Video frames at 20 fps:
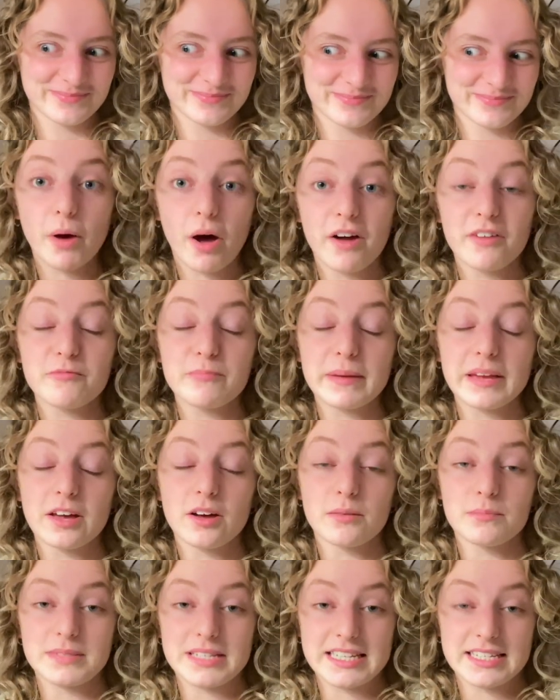I've
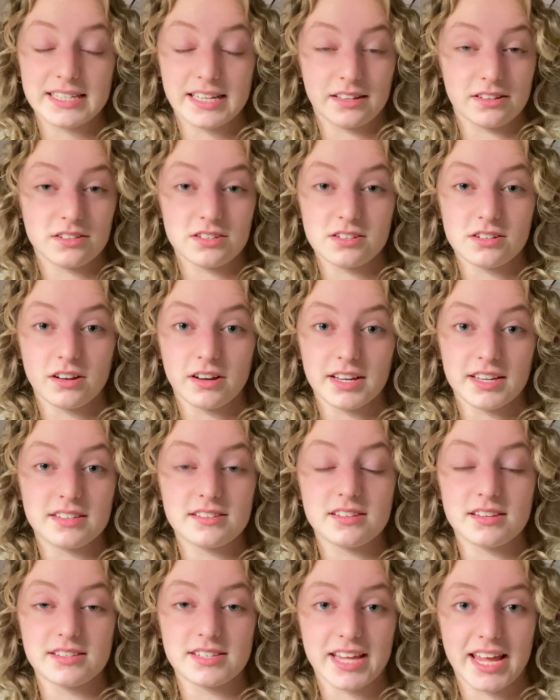become desensitized
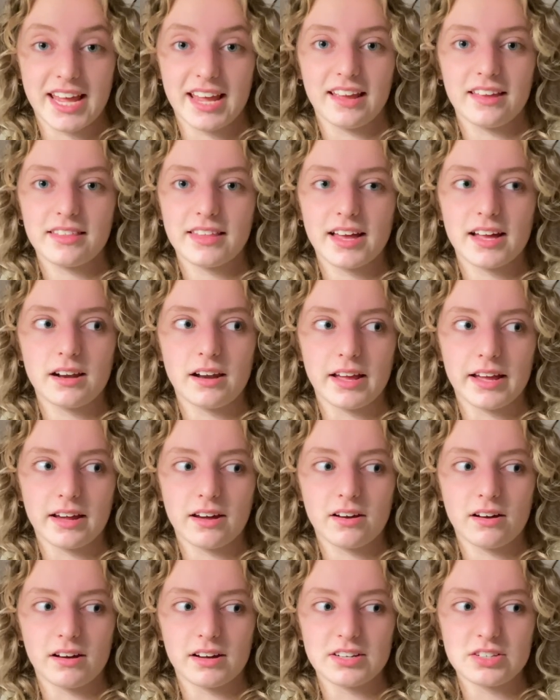to saying that, like
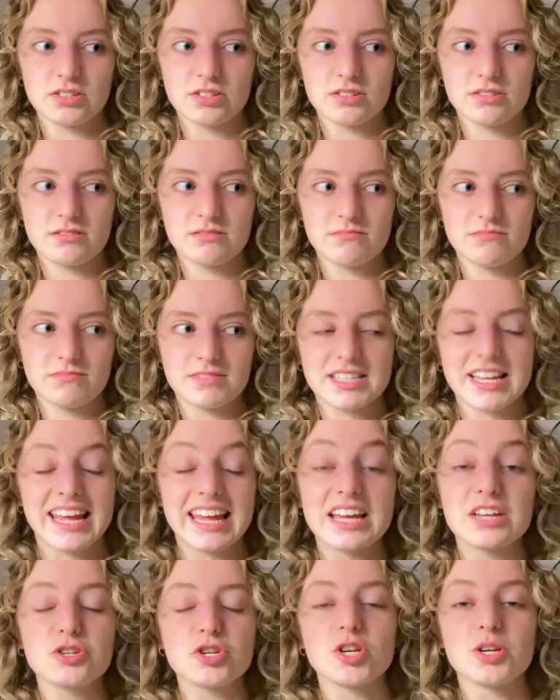I just say
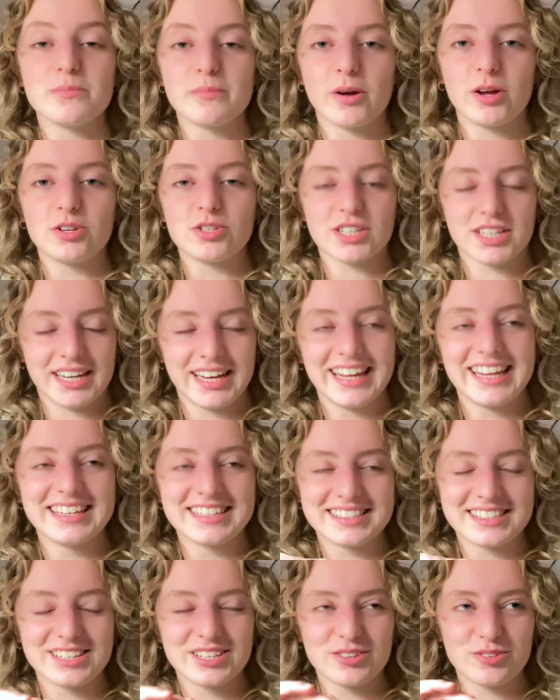it too much and it
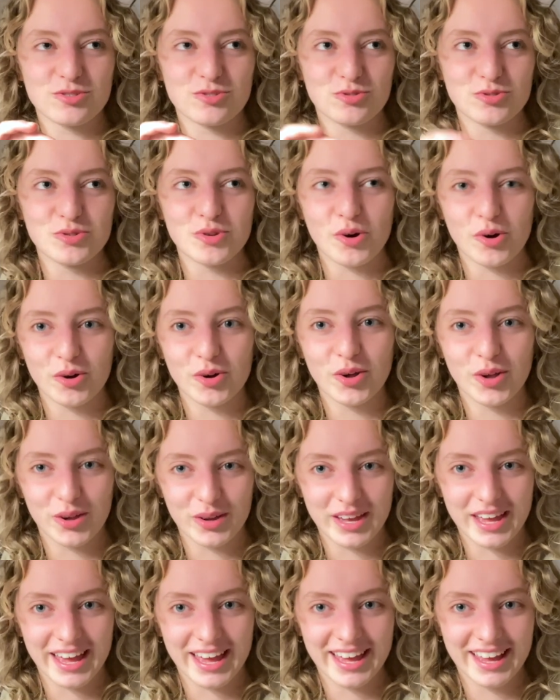is not
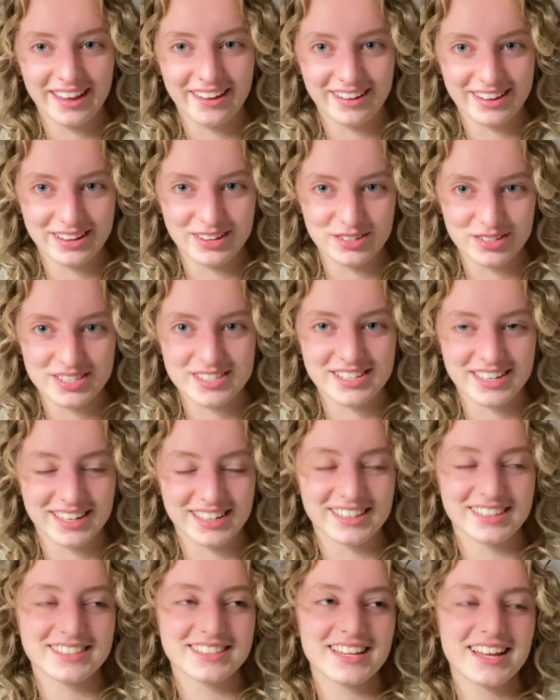okay, I
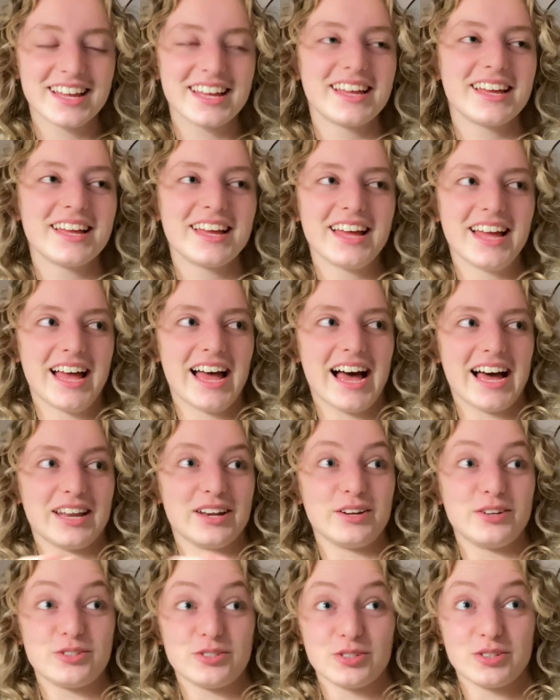understand, and
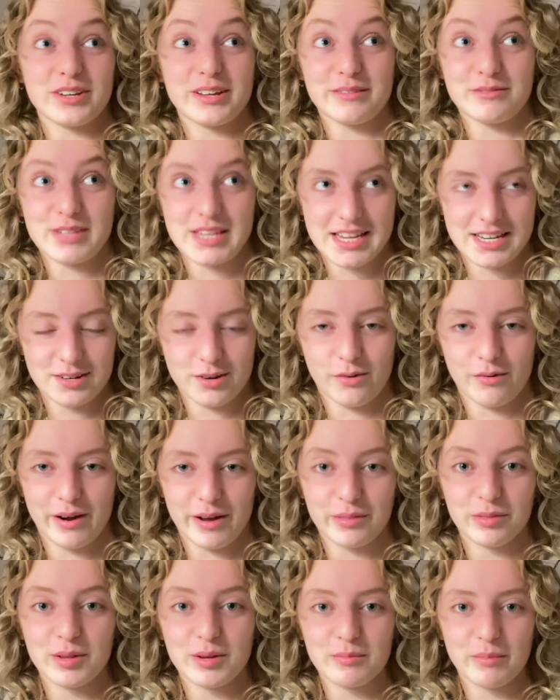I shouldn't have said it
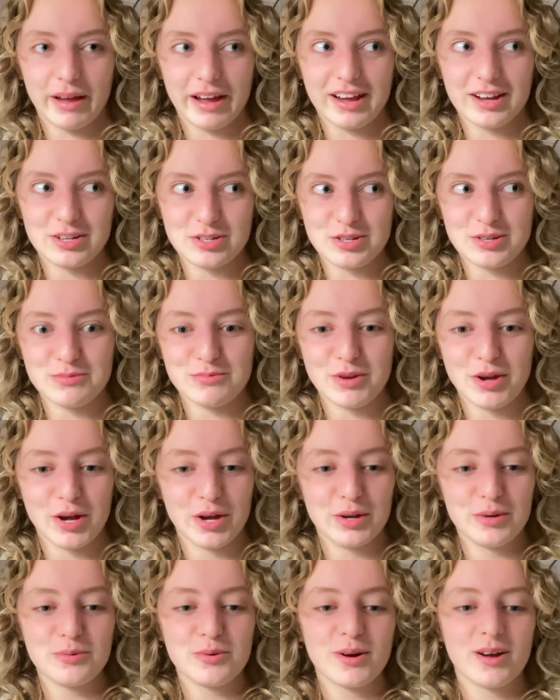around them, like I do
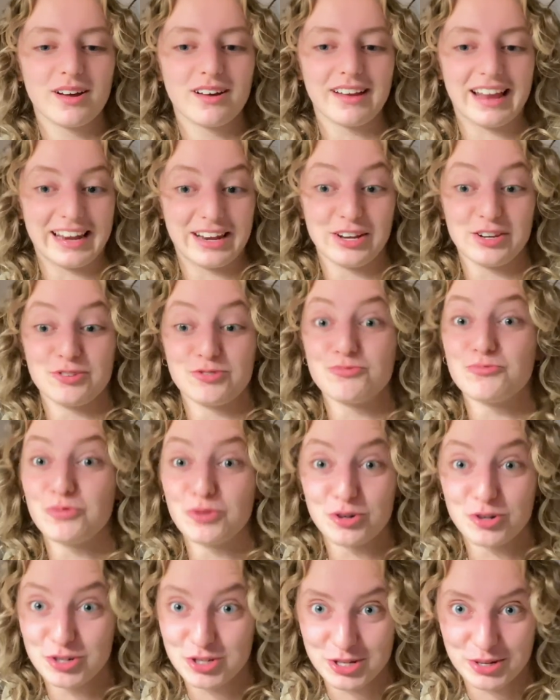know and I
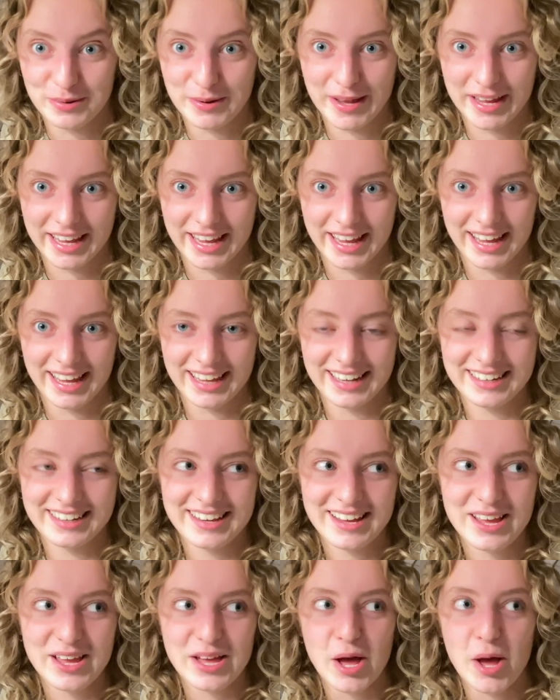wouldn't do it again,
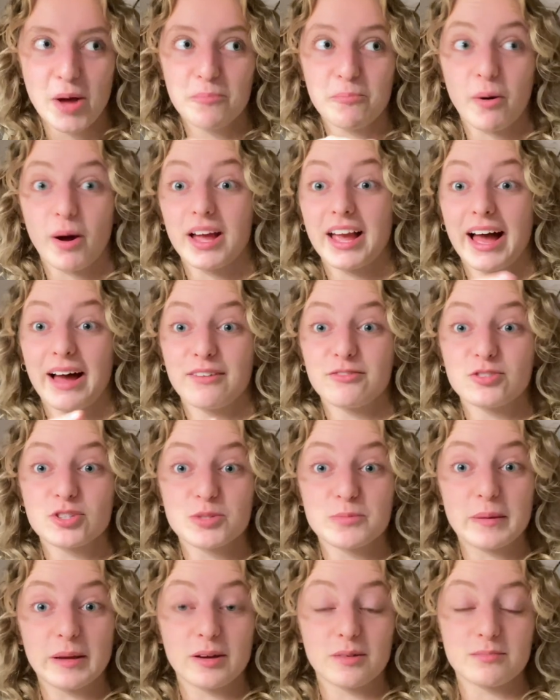but I have
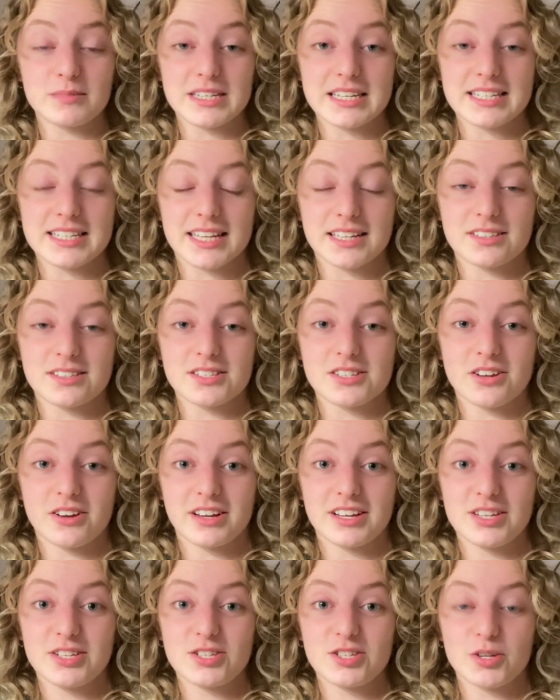just become
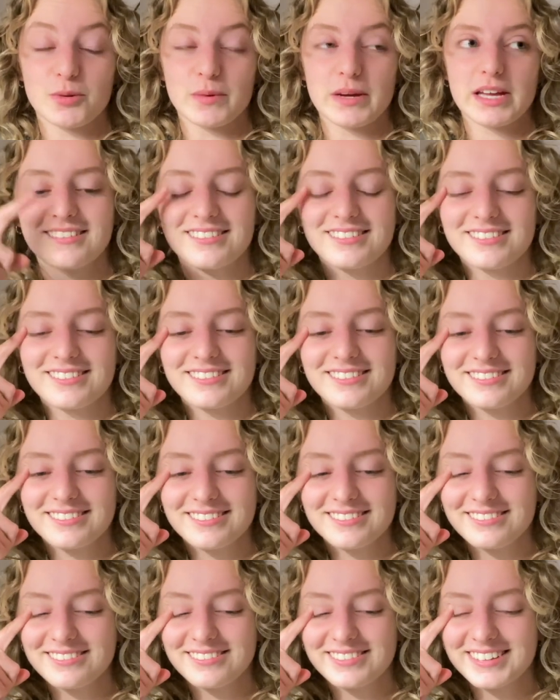desensitized to it.
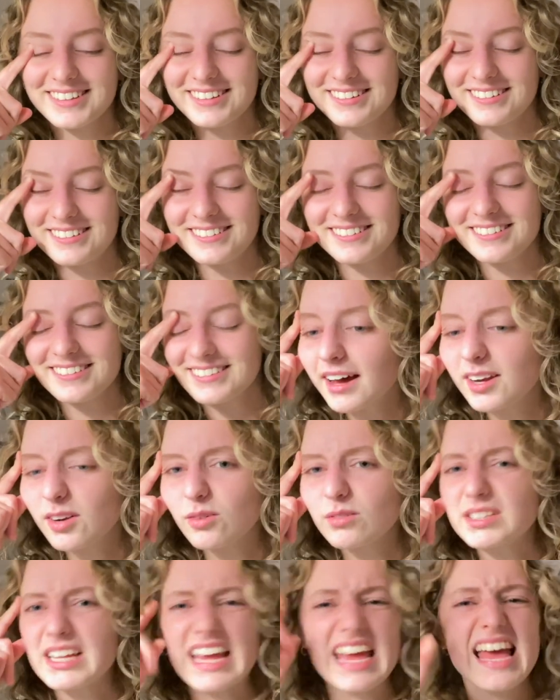Oh god. And I'll
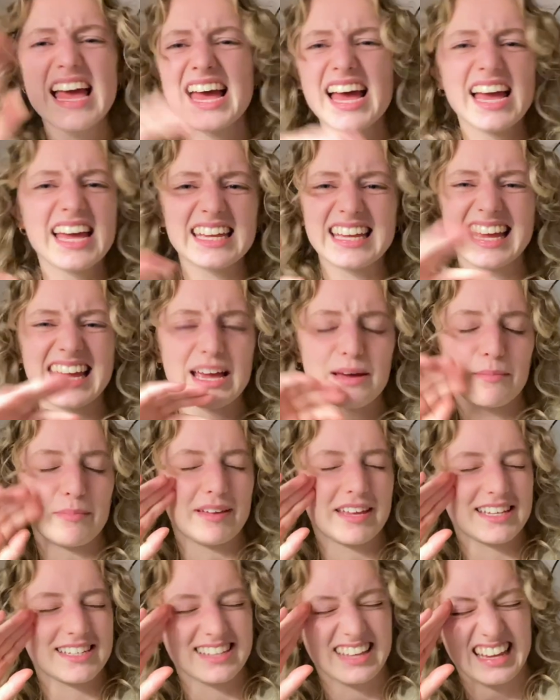say, yeah,
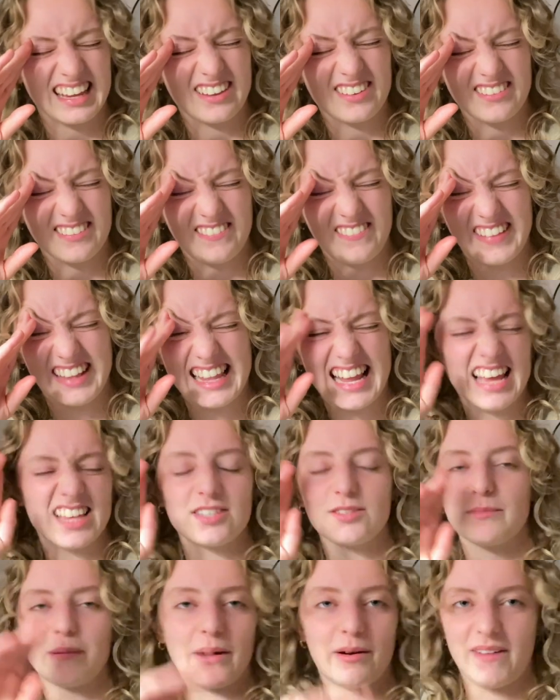but it's like
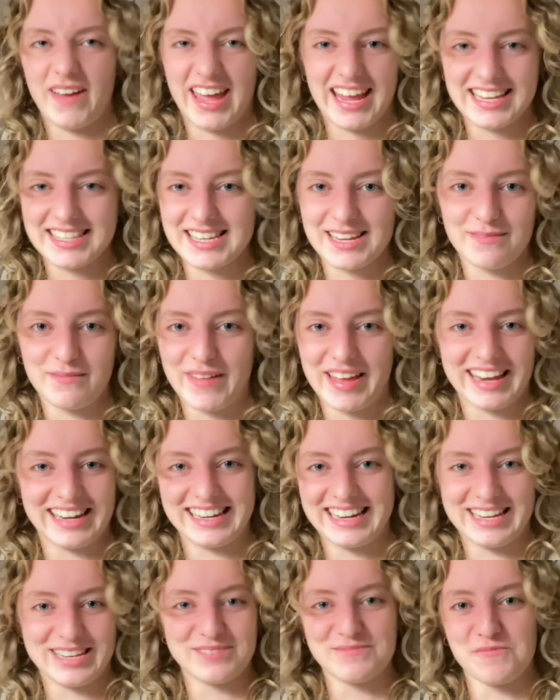less about hating men and
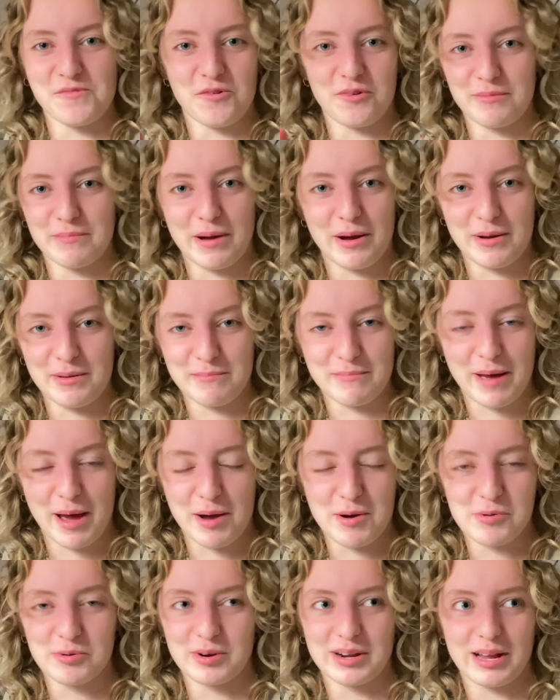it's more about
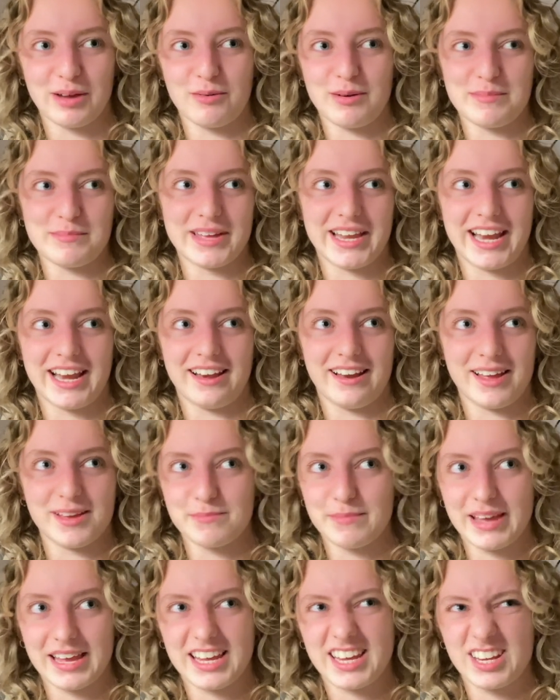empowering women and like
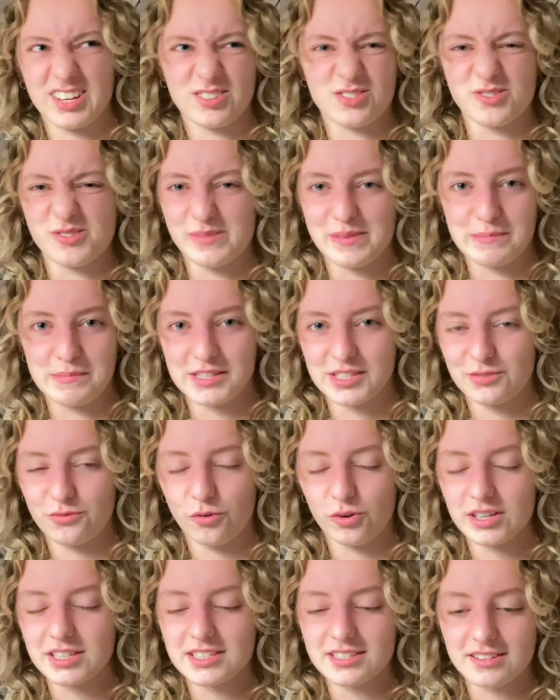making sure women's
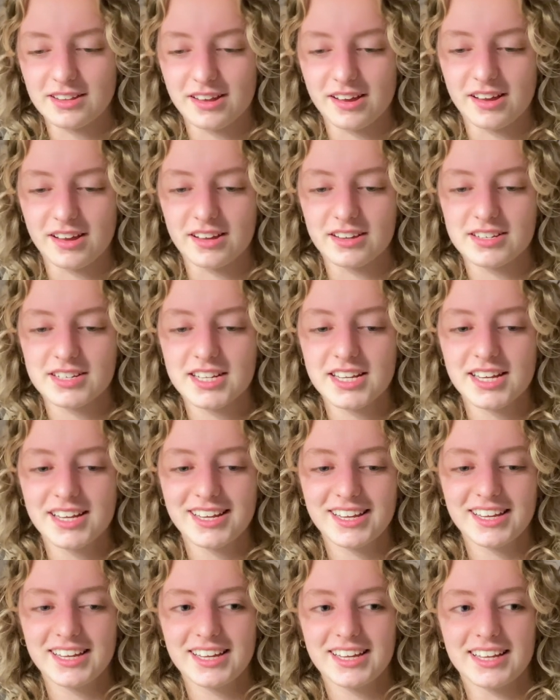voices are heard.
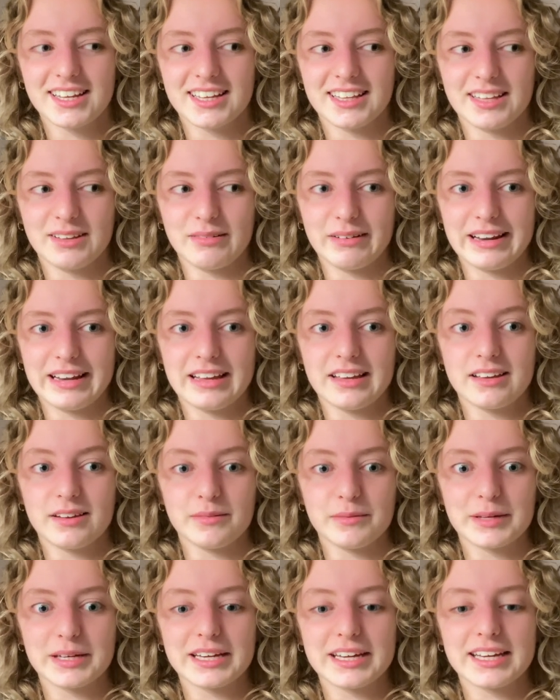And they were like,
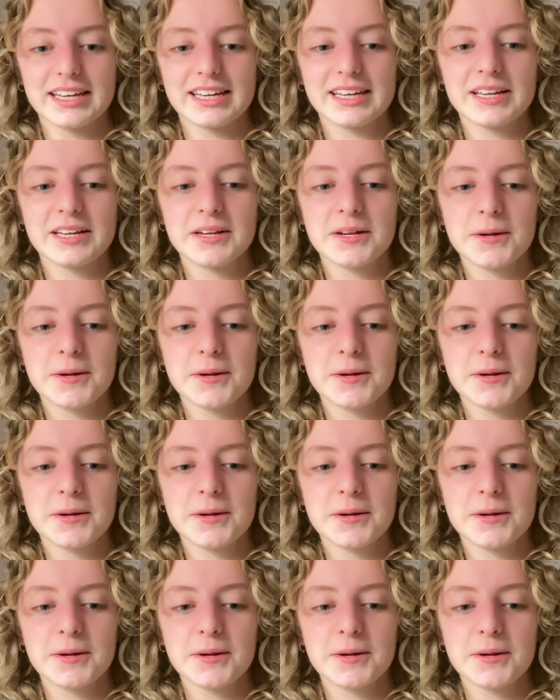oh okay.